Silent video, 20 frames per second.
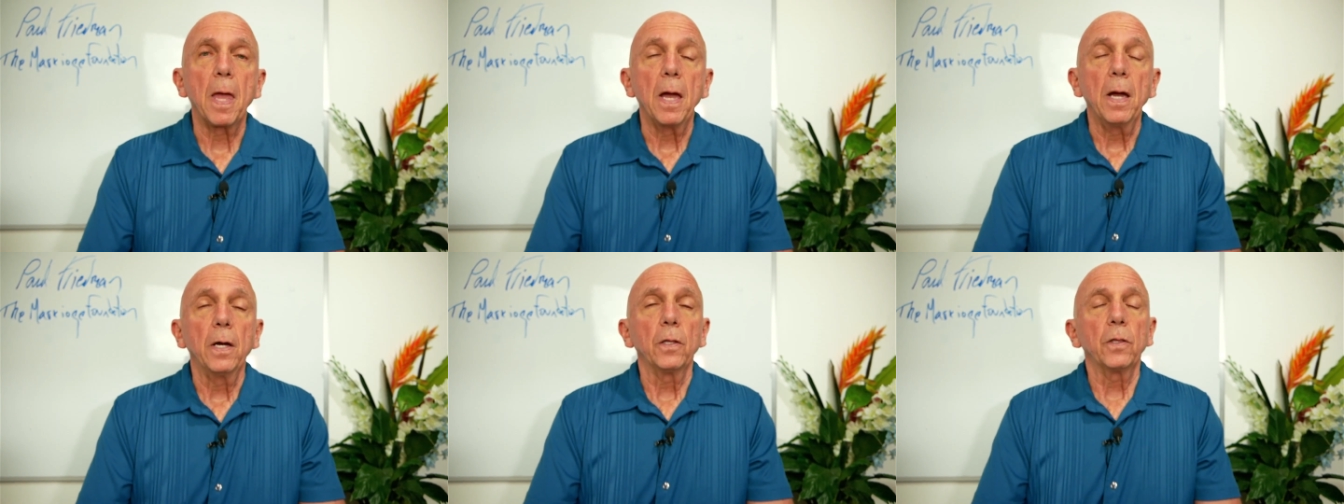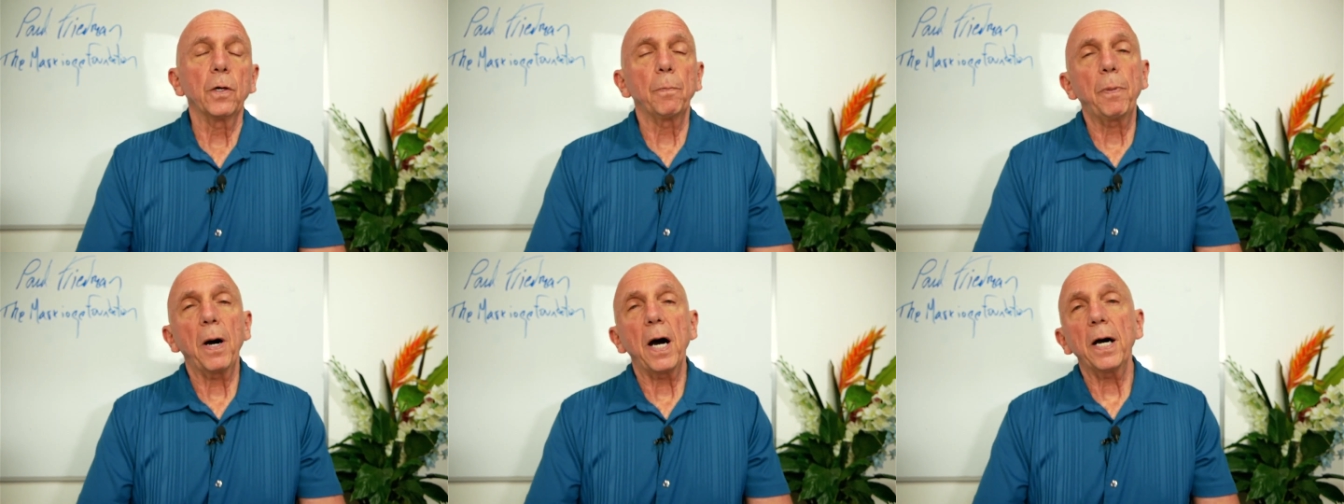The
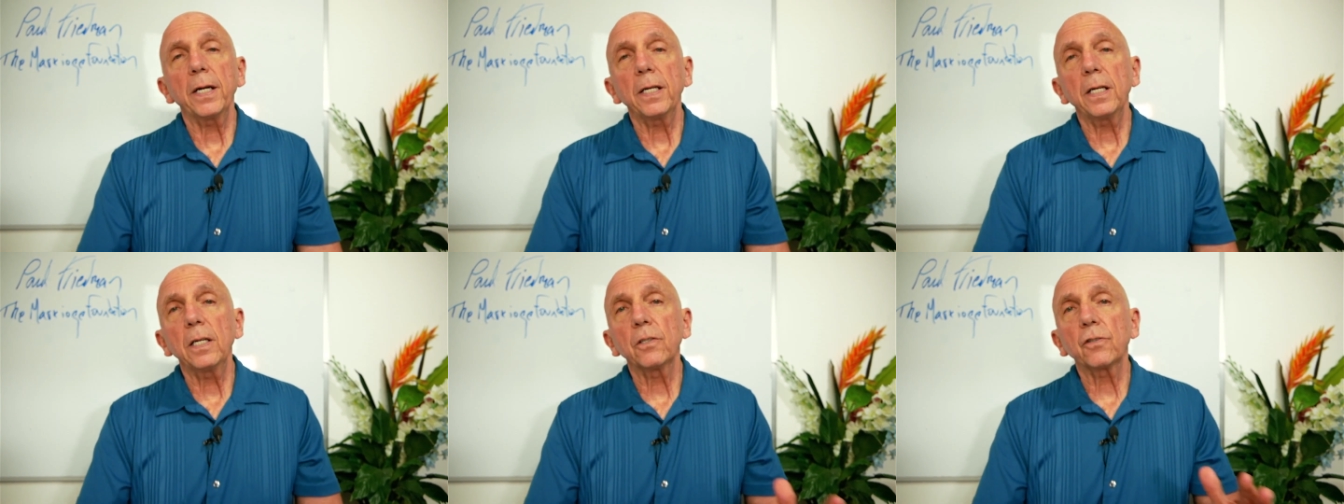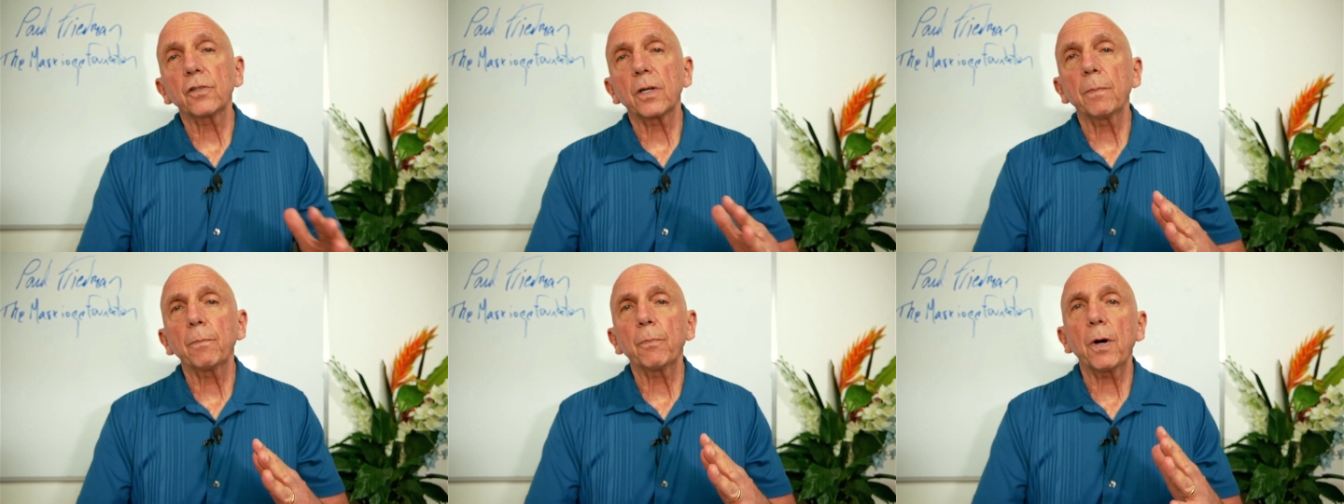body is
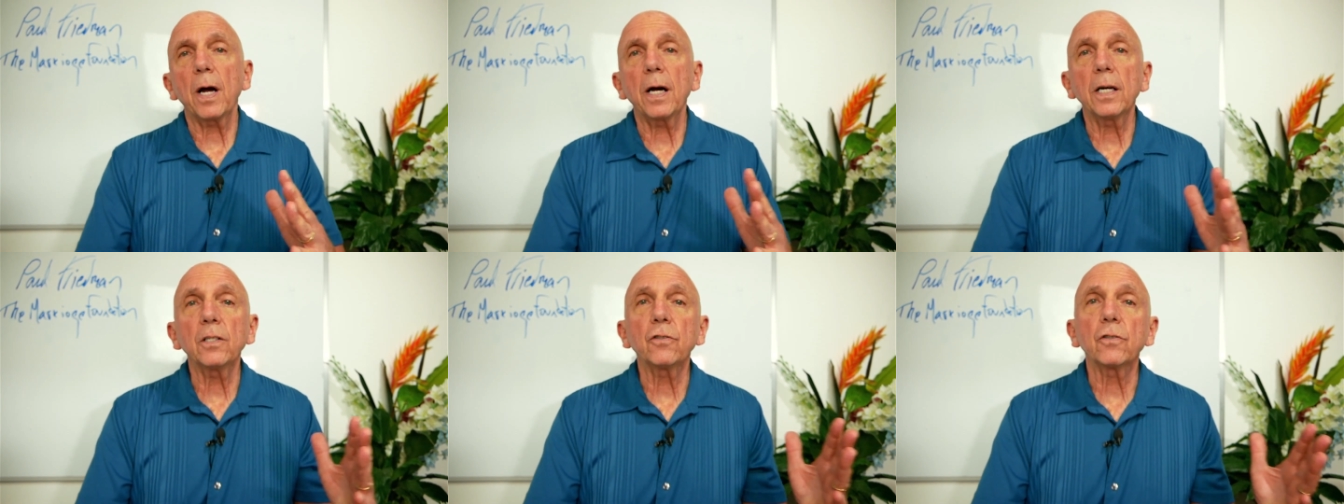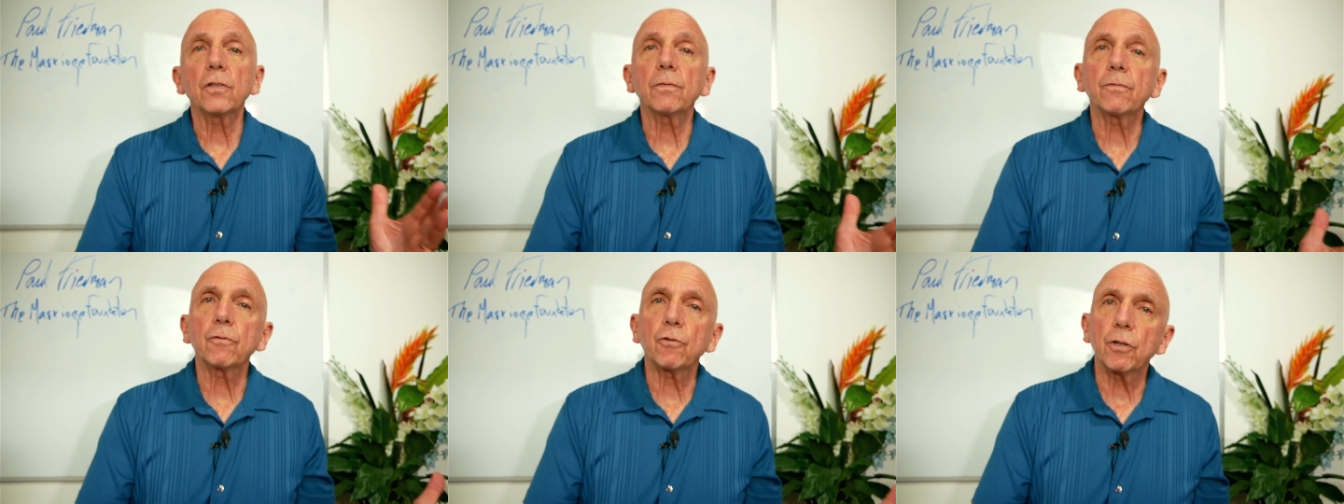comprised
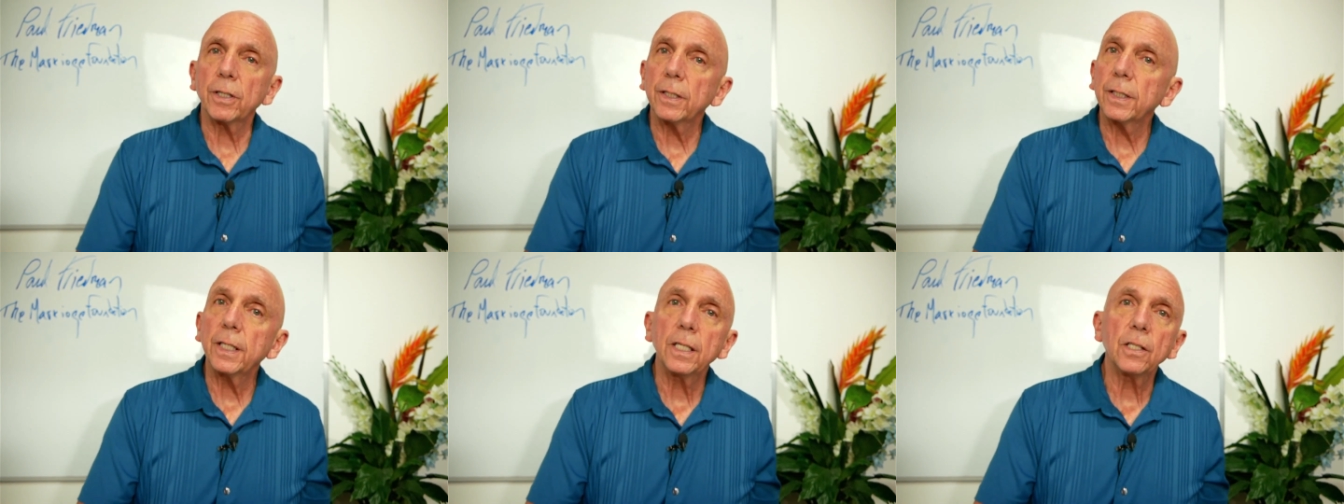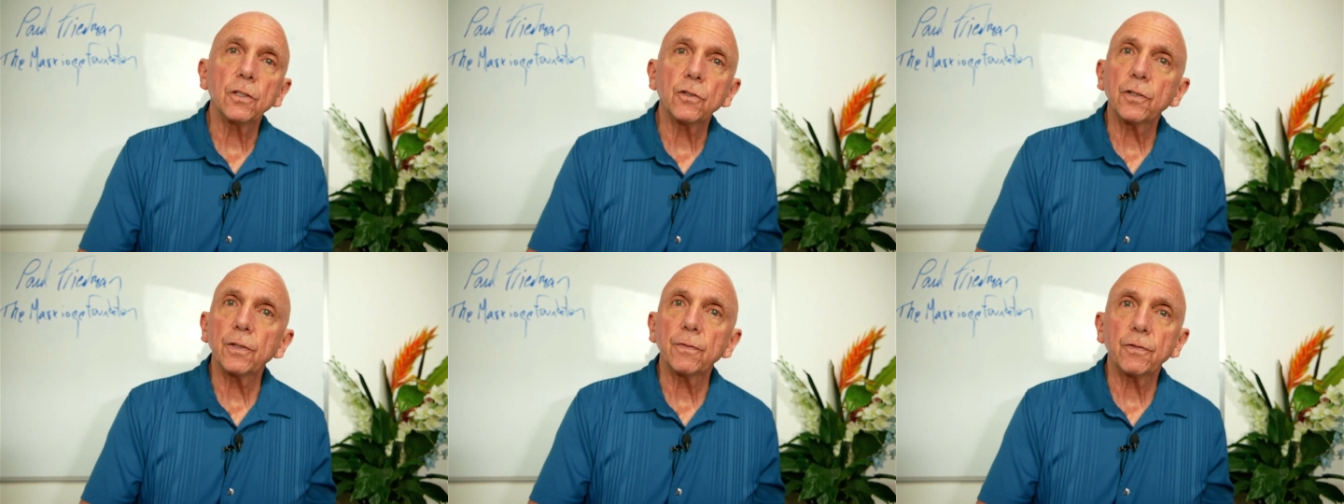of
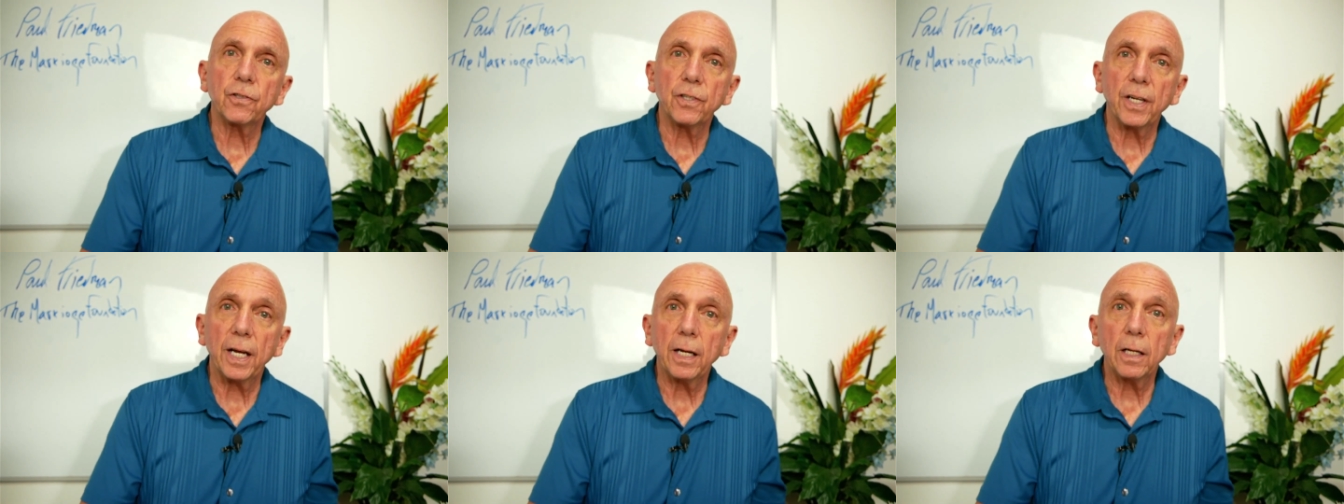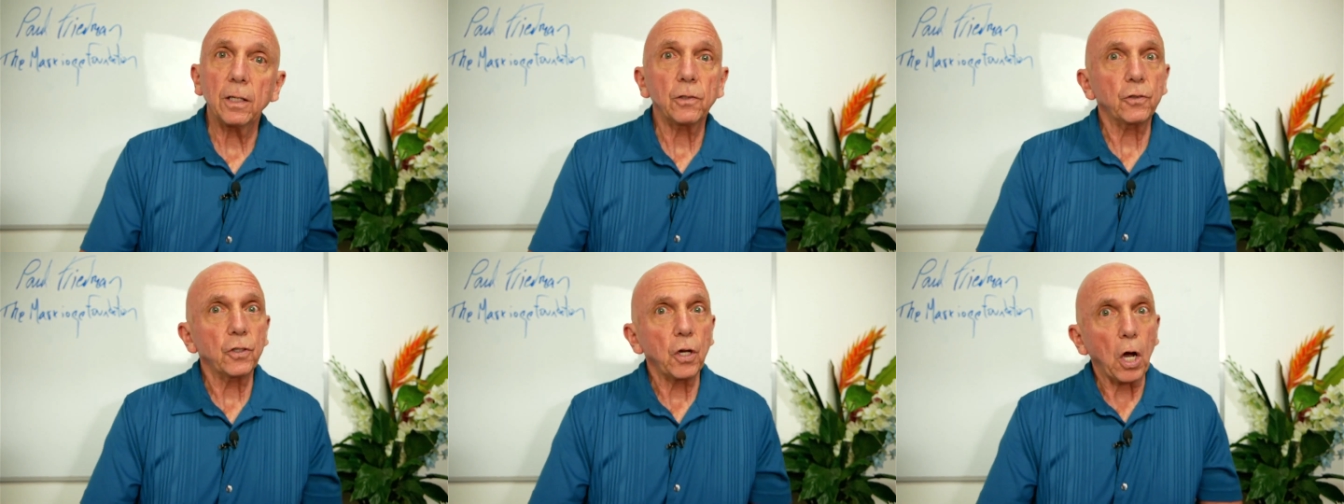trillions of
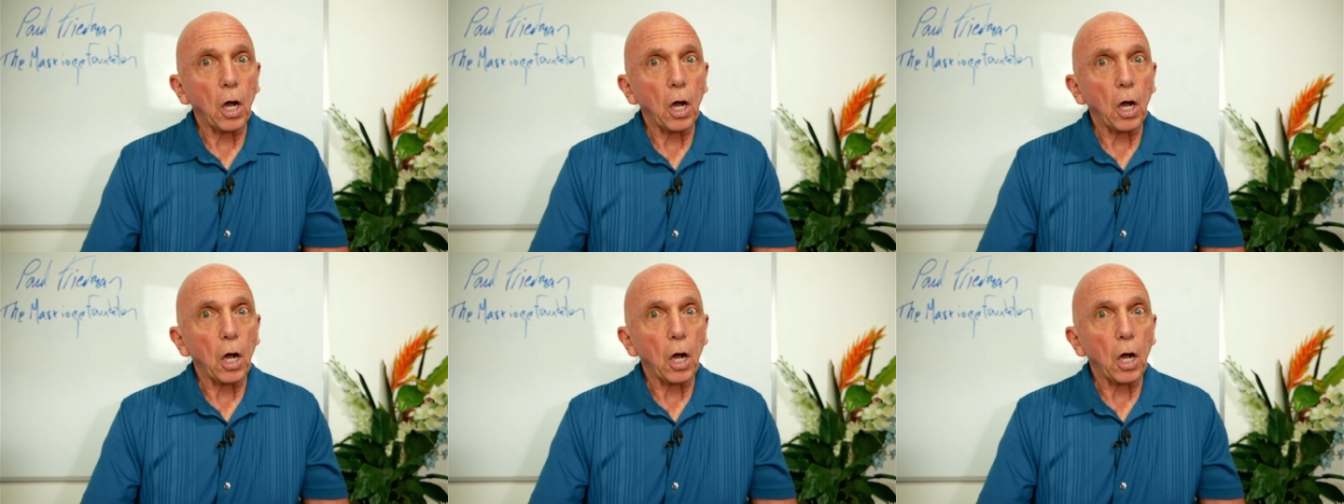cells.